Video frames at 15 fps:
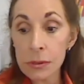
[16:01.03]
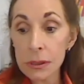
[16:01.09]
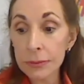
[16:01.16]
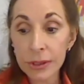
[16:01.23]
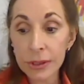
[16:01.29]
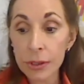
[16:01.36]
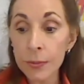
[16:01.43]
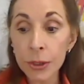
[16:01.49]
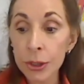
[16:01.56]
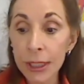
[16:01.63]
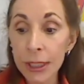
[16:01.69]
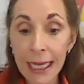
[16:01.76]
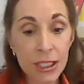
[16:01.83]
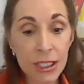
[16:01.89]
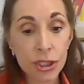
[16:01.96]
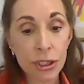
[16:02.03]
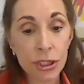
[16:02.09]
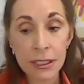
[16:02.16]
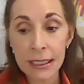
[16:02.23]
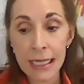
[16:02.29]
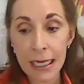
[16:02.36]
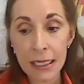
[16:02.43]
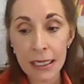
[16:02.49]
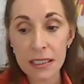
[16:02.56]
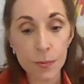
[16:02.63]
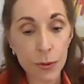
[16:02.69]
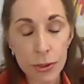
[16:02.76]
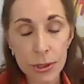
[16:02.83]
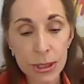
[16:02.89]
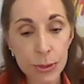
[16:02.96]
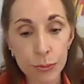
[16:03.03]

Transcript: with communication experts,